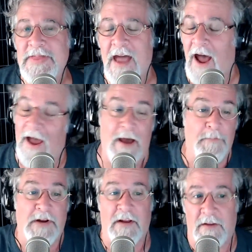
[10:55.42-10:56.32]
I
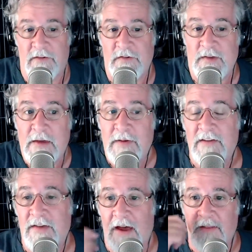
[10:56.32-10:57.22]
mean, same
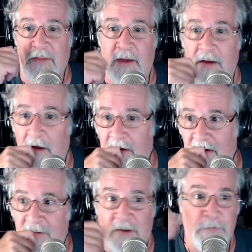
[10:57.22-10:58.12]
exact thing, except